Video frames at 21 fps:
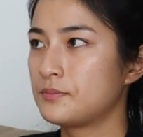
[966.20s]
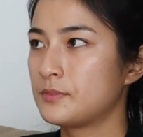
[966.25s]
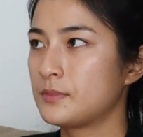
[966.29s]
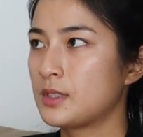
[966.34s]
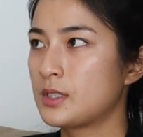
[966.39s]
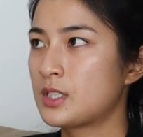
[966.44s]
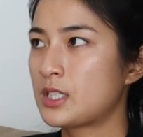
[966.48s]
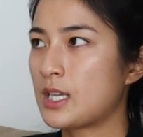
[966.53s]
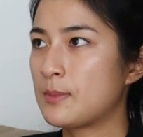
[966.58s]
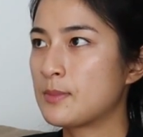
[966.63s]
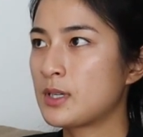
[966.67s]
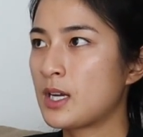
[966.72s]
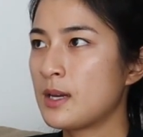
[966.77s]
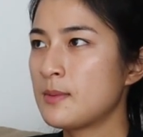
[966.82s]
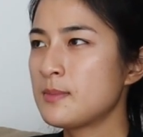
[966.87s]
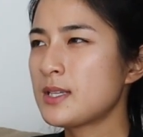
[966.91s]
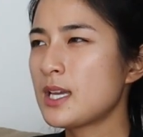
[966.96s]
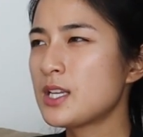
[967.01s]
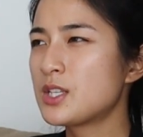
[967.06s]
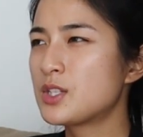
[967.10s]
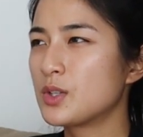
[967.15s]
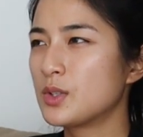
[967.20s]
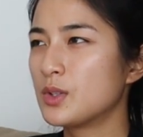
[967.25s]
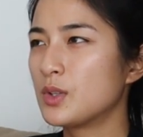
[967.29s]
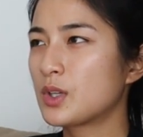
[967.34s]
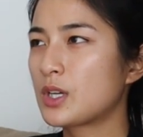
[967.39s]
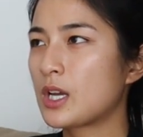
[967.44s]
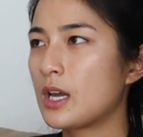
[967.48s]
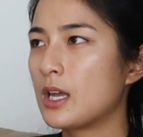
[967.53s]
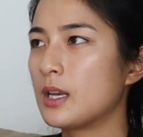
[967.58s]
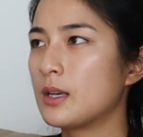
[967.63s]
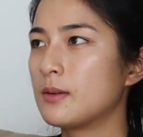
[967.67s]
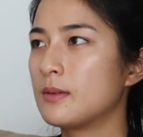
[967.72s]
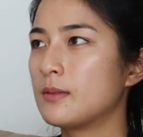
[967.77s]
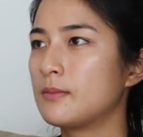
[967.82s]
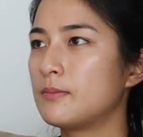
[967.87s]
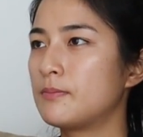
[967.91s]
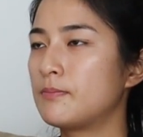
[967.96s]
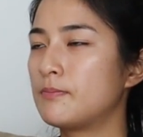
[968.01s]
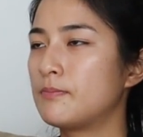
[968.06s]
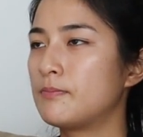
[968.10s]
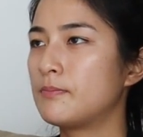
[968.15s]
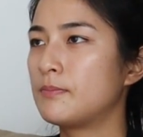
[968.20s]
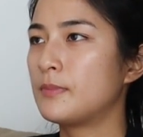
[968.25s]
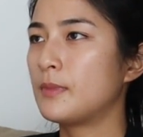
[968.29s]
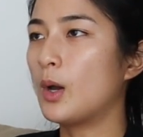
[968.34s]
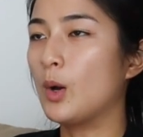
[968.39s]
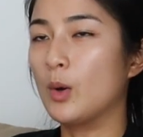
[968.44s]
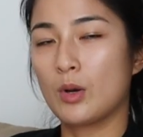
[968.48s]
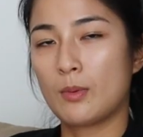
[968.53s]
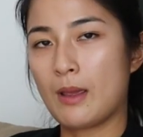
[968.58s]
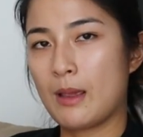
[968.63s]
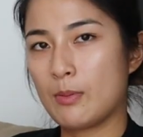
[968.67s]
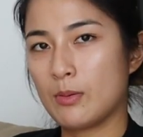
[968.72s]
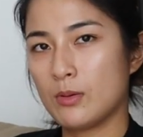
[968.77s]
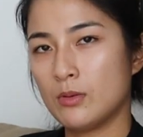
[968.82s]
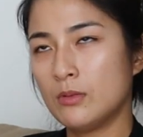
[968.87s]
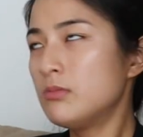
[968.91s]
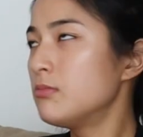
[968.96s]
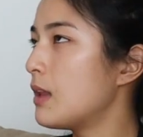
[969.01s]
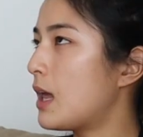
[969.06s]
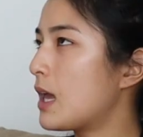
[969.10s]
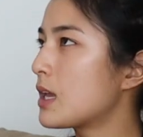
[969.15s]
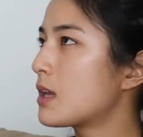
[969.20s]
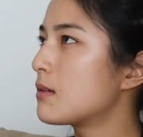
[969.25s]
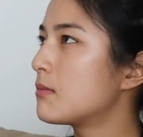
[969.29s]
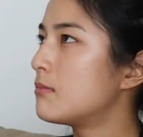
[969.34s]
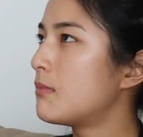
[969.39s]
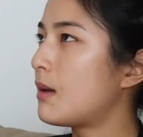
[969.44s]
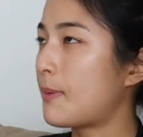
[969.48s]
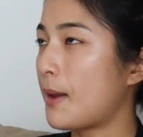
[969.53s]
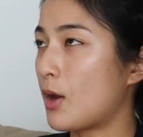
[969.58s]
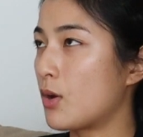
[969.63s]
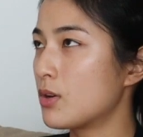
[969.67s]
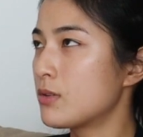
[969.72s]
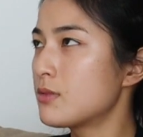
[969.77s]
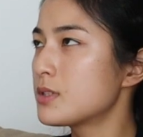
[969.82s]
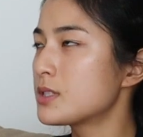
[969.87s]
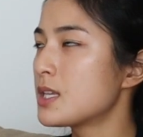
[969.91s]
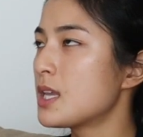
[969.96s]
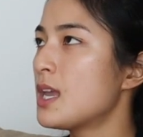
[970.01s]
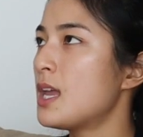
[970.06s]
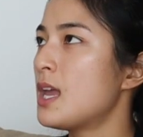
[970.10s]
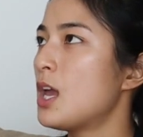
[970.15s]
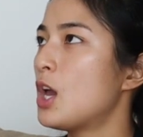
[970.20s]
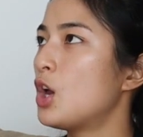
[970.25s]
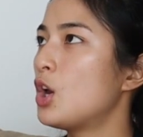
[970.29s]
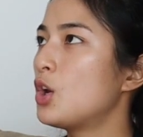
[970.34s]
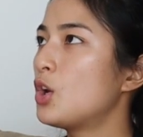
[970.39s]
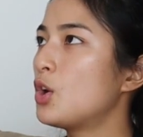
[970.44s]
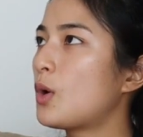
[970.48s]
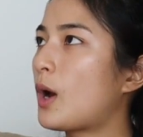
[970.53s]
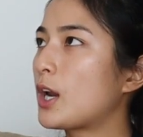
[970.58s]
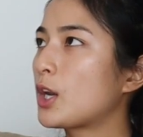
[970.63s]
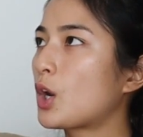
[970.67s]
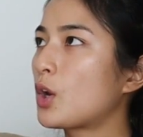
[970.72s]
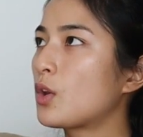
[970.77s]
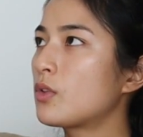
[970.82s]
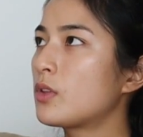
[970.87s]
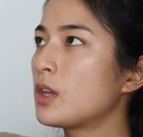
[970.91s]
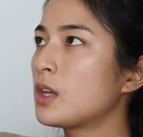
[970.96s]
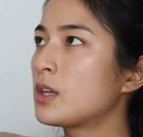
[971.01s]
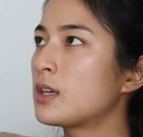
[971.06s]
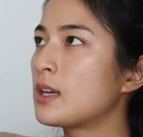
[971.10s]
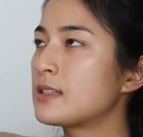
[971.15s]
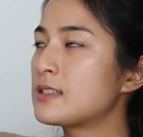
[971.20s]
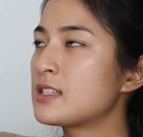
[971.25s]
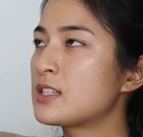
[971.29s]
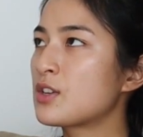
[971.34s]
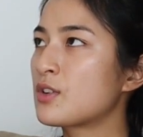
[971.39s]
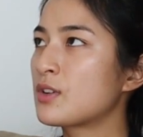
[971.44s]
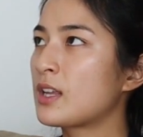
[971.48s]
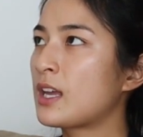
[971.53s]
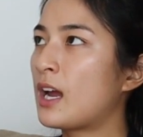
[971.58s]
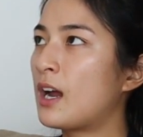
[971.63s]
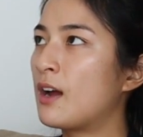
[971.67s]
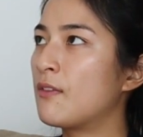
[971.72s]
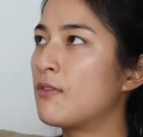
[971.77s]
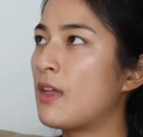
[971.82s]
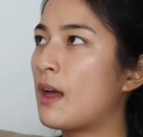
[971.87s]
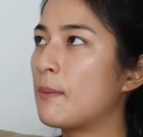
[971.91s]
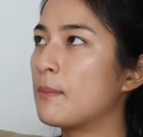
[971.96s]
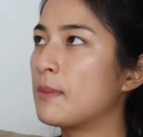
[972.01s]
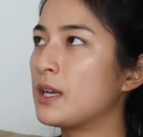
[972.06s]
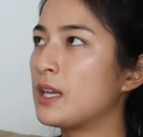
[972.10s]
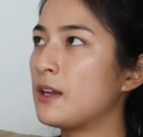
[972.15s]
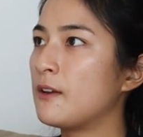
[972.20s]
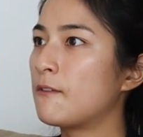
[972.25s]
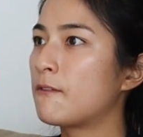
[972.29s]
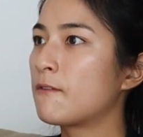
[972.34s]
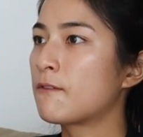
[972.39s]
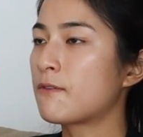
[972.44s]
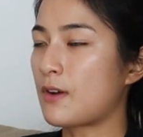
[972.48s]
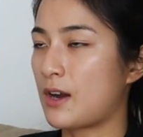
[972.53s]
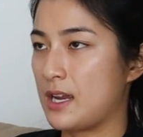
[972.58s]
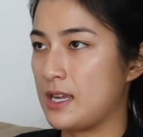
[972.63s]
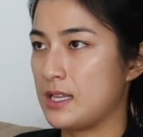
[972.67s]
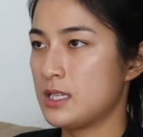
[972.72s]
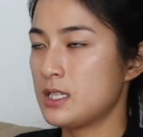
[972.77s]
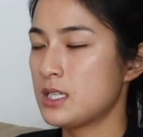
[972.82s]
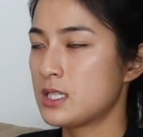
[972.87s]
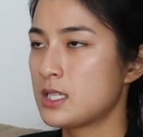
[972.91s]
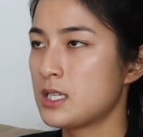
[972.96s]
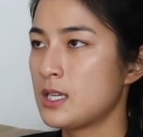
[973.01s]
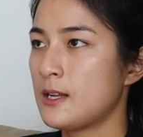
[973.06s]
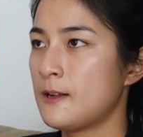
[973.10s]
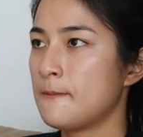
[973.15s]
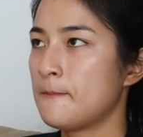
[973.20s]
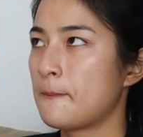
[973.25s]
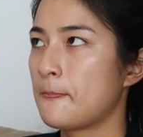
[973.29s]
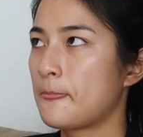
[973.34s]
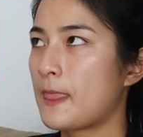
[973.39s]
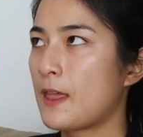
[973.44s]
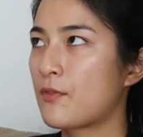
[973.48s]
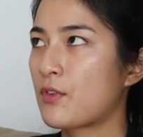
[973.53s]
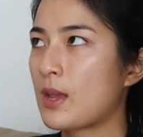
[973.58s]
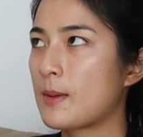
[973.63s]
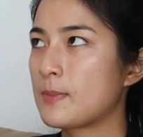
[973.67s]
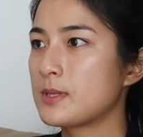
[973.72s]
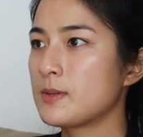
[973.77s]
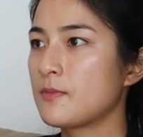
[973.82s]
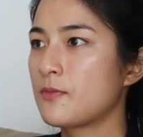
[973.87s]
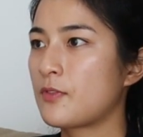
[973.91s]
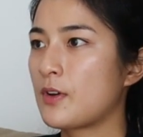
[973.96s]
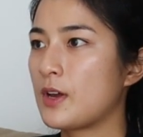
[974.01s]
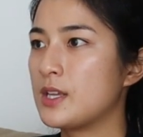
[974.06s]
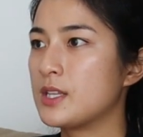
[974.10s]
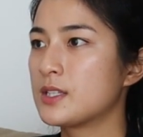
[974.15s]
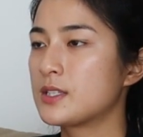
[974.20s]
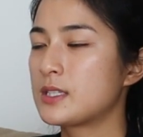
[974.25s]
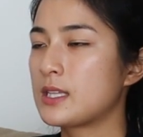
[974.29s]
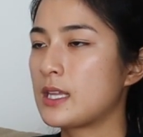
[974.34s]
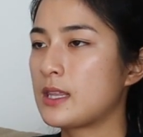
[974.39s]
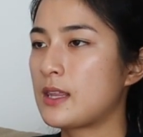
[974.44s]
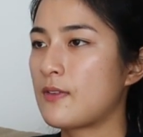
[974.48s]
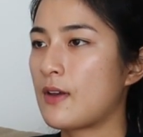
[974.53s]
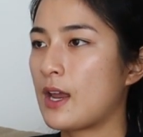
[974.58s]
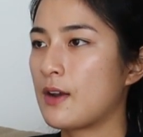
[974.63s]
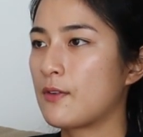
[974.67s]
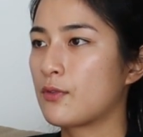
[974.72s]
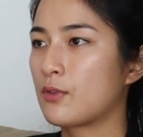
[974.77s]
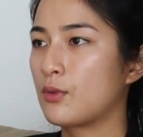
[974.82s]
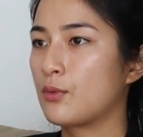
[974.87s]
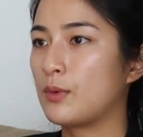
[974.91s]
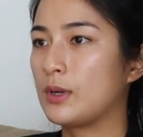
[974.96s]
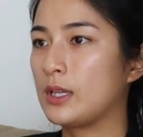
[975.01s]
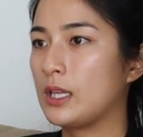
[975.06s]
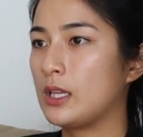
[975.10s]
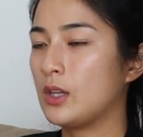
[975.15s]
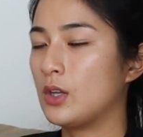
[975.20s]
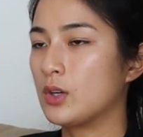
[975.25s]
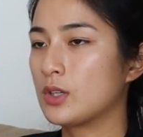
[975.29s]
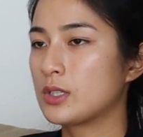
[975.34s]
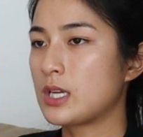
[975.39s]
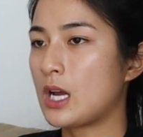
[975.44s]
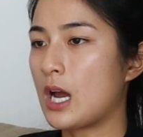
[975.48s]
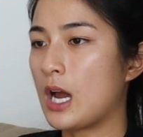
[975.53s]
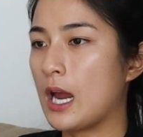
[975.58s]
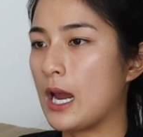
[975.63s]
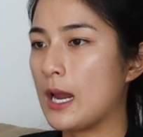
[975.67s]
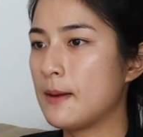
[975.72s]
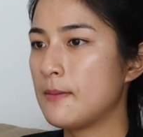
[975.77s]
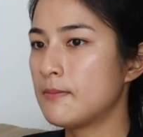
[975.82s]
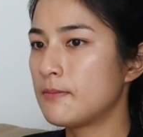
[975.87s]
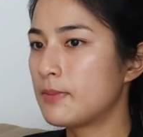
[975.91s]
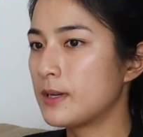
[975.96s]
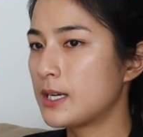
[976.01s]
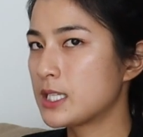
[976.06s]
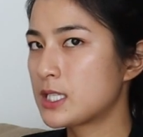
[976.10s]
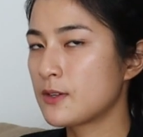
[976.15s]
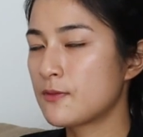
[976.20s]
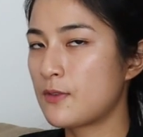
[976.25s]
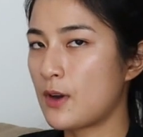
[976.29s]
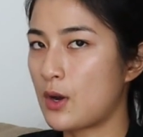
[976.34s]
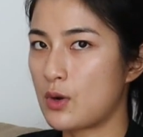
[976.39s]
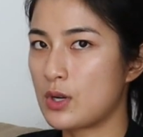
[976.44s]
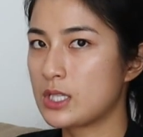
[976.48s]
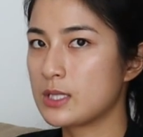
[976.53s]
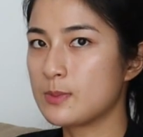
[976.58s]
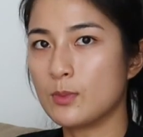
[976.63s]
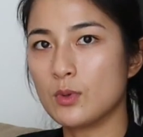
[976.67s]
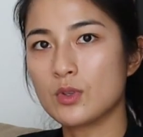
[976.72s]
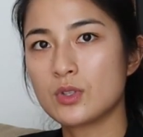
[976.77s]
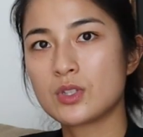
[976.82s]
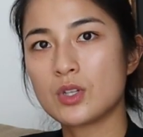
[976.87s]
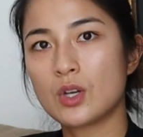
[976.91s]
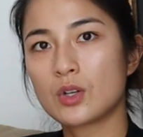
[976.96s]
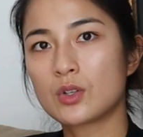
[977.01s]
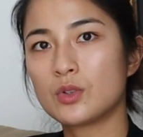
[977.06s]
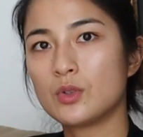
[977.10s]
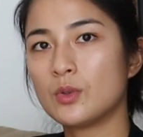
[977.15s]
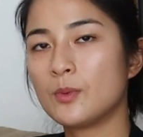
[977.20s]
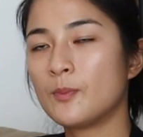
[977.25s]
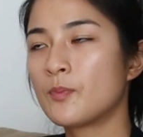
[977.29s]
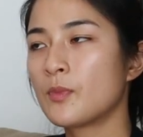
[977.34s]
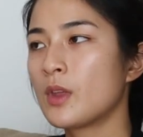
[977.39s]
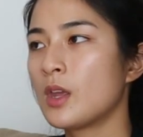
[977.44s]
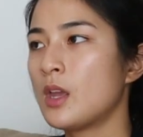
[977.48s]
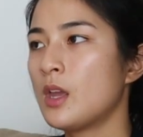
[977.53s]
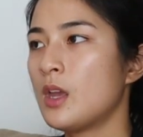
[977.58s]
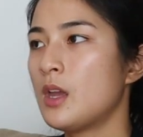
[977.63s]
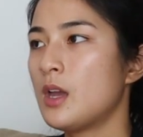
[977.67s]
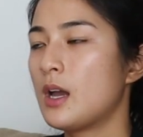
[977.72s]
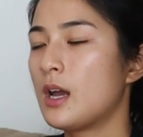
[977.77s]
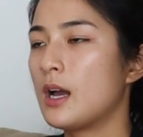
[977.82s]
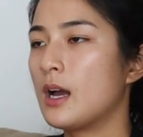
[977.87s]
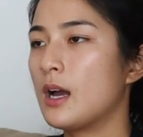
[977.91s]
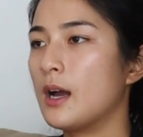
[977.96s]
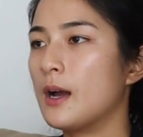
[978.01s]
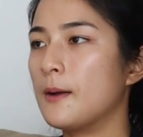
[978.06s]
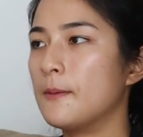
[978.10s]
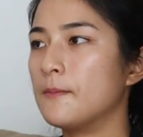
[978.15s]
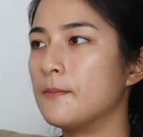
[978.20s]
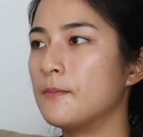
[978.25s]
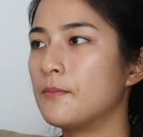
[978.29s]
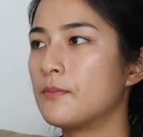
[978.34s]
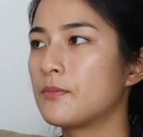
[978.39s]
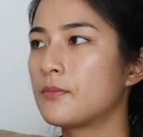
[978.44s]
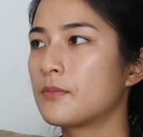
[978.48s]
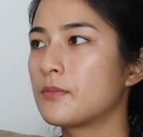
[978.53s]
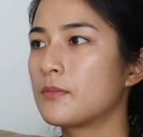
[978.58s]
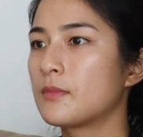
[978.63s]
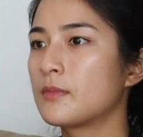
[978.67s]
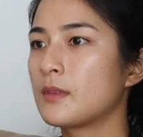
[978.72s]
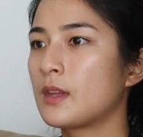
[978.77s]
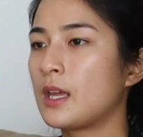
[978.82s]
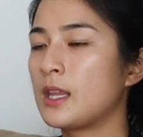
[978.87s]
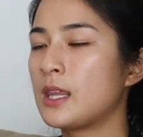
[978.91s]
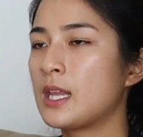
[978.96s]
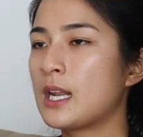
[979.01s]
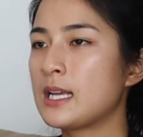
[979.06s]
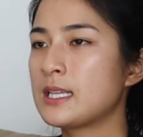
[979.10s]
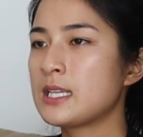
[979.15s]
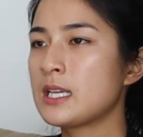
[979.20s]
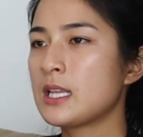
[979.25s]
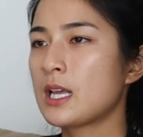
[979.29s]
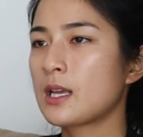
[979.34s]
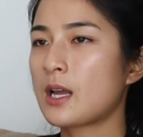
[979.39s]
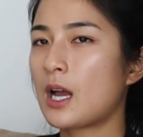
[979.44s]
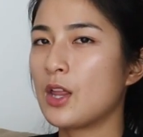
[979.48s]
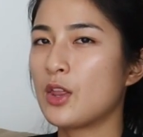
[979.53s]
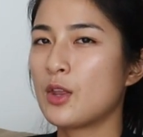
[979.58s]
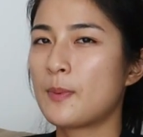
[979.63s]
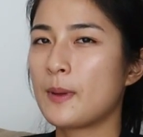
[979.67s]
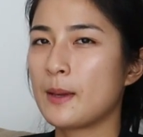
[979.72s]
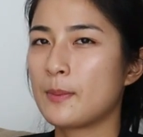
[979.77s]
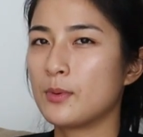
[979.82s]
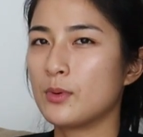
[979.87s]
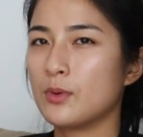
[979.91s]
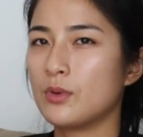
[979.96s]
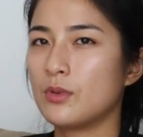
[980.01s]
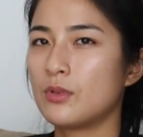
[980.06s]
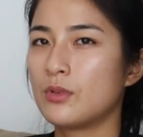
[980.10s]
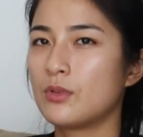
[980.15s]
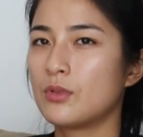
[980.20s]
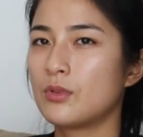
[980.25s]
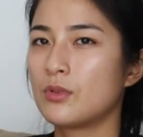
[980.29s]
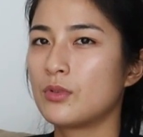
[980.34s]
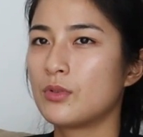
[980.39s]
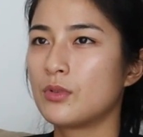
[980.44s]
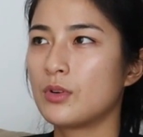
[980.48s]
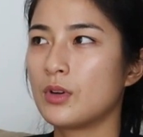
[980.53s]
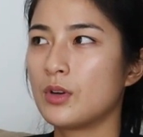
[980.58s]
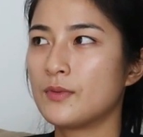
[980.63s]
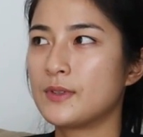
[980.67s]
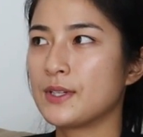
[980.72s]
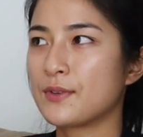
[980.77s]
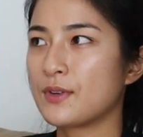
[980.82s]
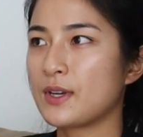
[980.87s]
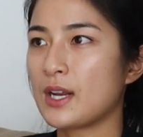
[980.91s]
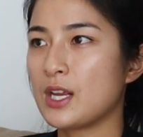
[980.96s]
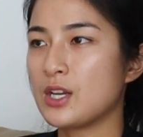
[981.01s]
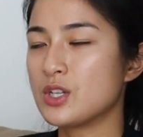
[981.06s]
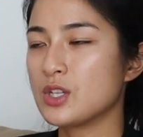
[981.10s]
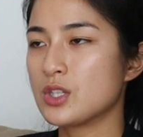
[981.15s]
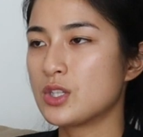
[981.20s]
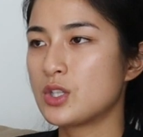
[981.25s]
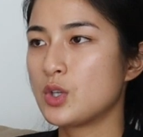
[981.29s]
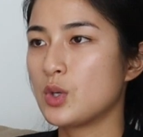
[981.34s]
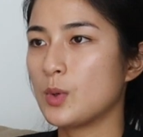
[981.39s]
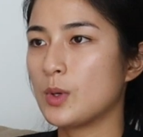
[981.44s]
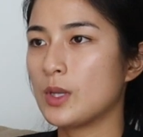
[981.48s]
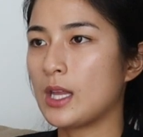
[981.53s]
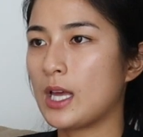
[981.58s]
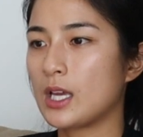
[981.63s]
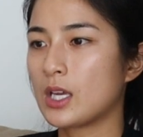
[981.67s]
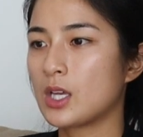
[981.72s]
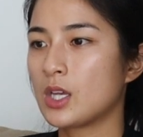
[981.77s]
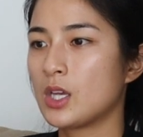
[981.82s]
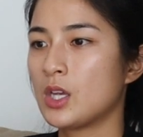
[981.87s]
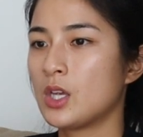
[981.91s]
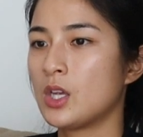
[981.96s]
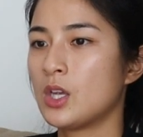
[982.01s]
Sometimes I do look at older people, like my parents, who I don't think necessarily have that many friends. They've kept some friends that they've had for a really long time, but it's a very small circle. And then I see like other people of different ages who are like,